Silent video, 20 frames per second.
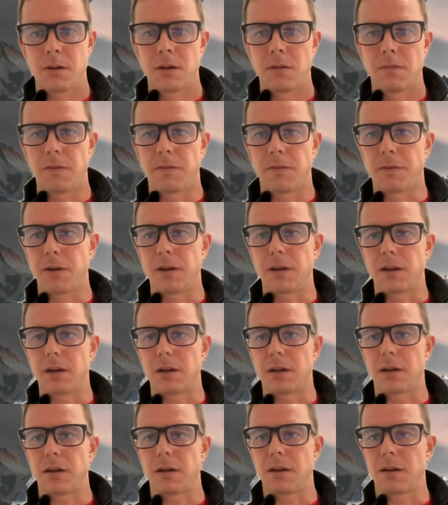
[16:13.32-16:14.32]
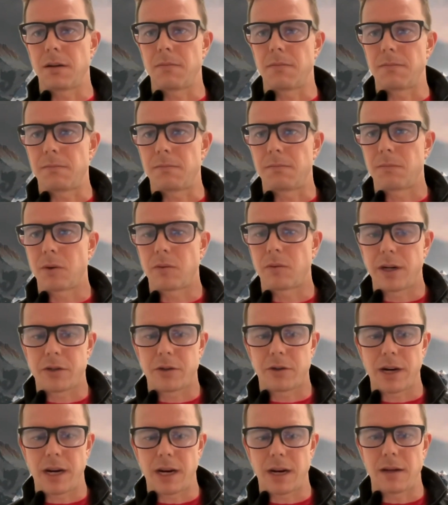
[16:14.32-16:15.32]
Feel free to raise
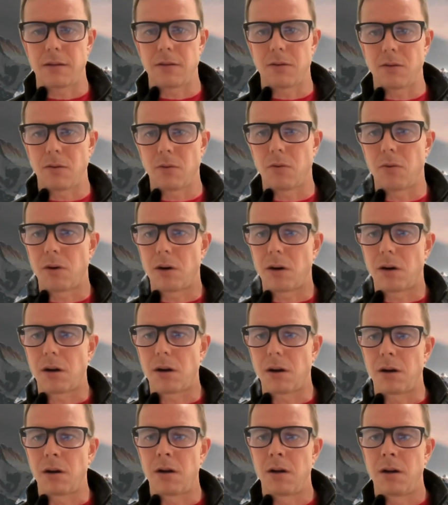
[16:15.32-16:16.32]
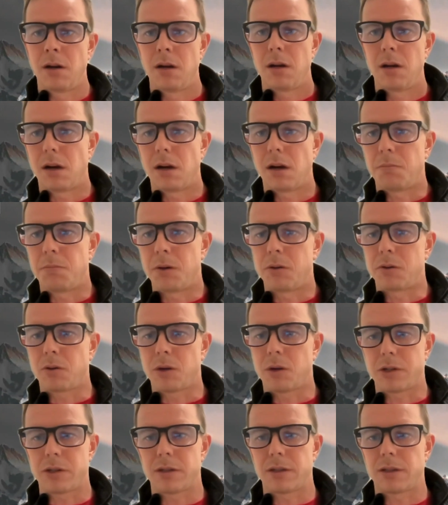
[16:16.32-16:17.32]
your hand or post
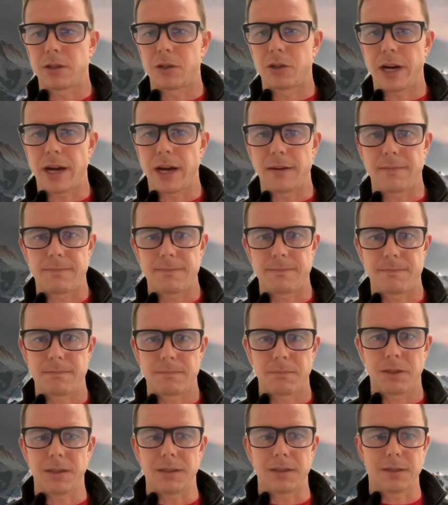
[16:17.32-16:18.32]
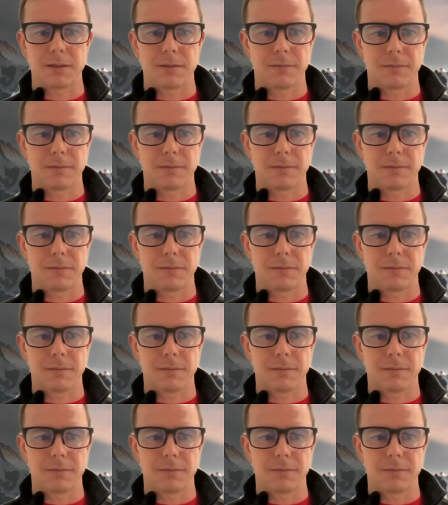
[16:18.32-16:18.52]
questions in the chat, please.